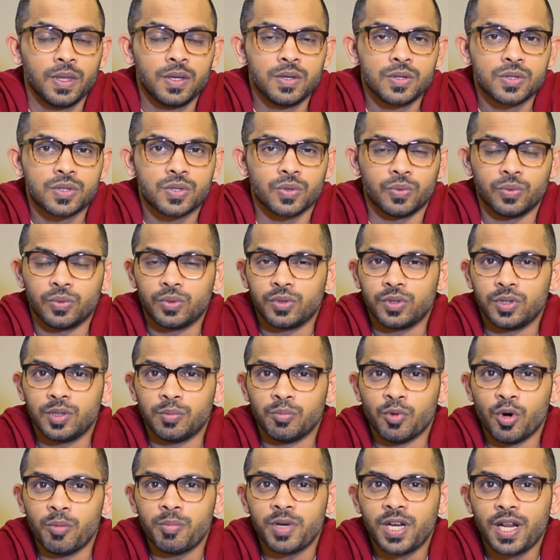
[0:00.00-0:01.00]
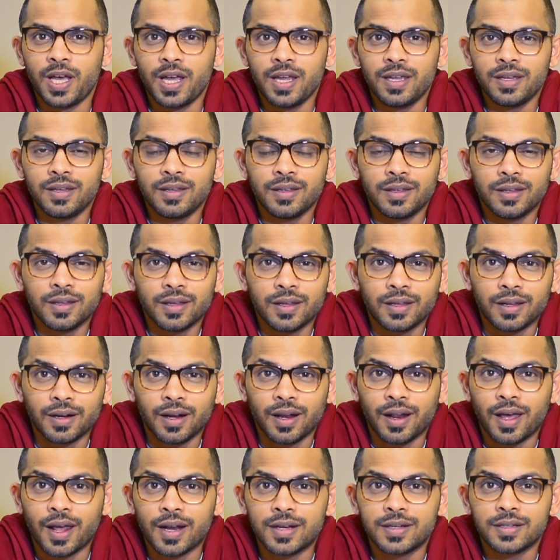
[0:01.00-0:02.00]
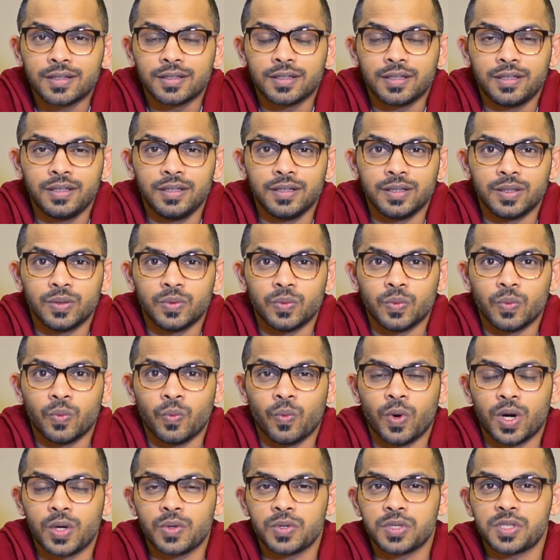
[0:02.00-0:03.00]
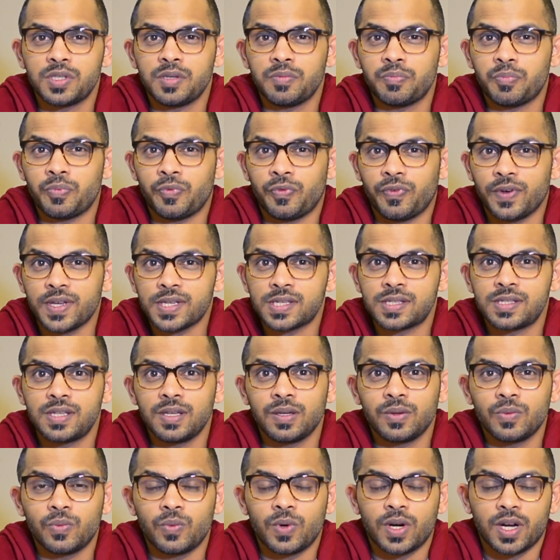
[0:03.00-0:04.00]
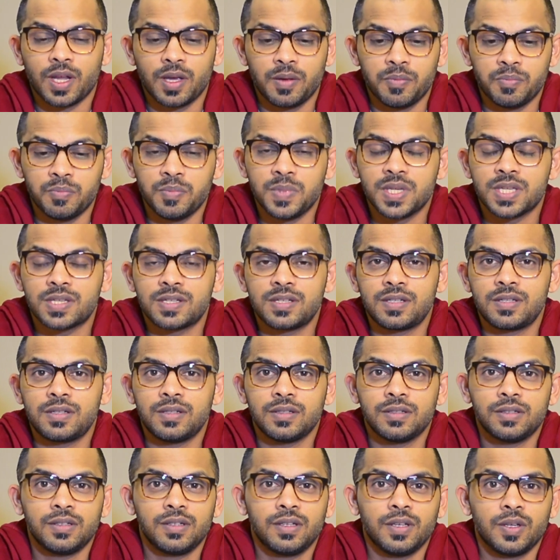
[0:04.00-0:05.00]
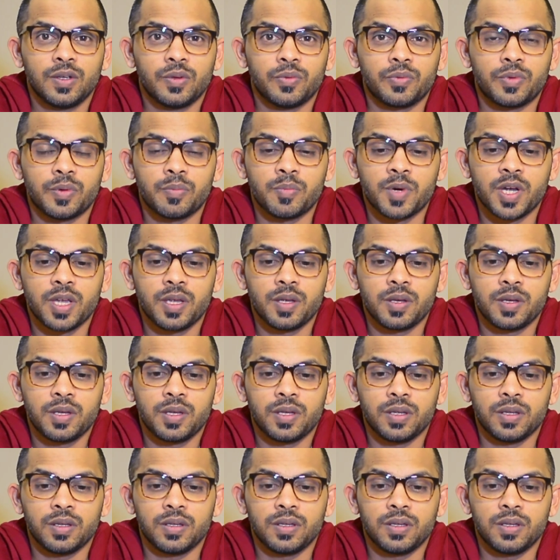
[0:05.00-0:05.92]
So the moment I landed here, what was the first thing what I missed from my